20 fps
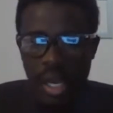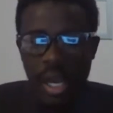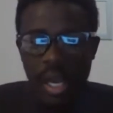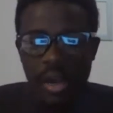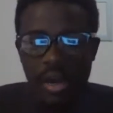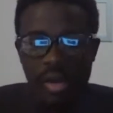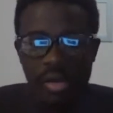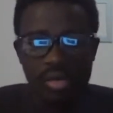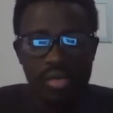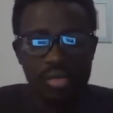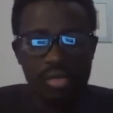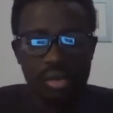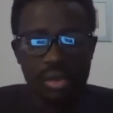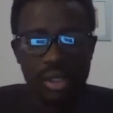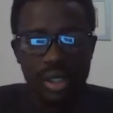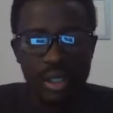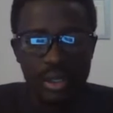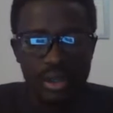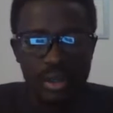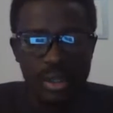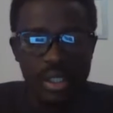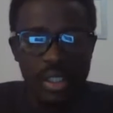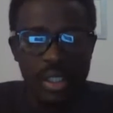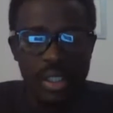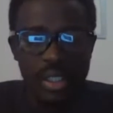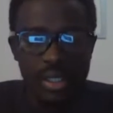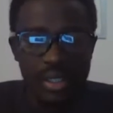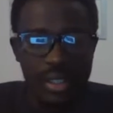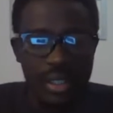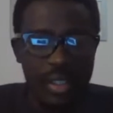how
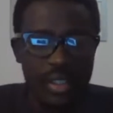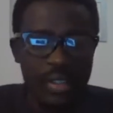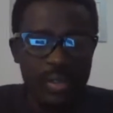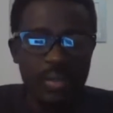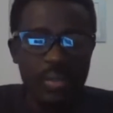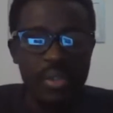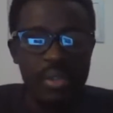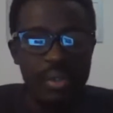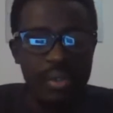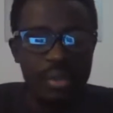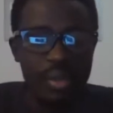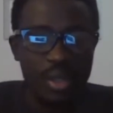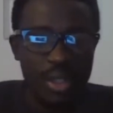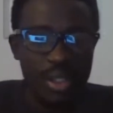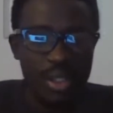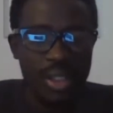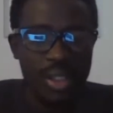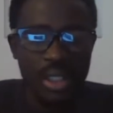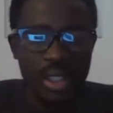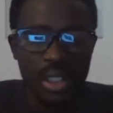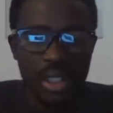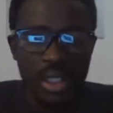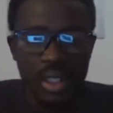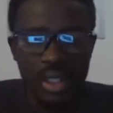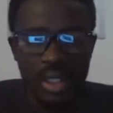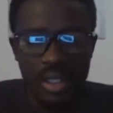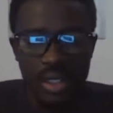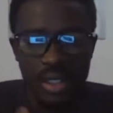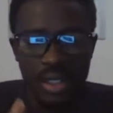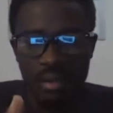networking and interacting with your colleagues
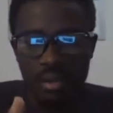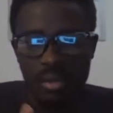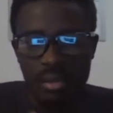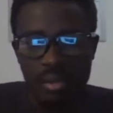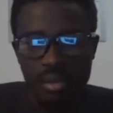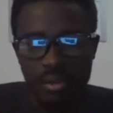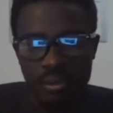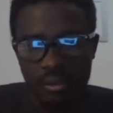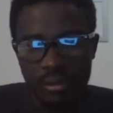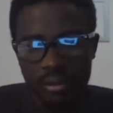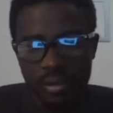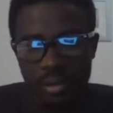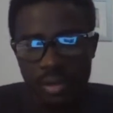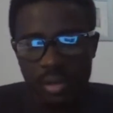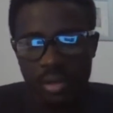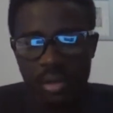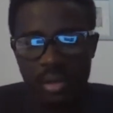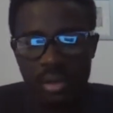can be of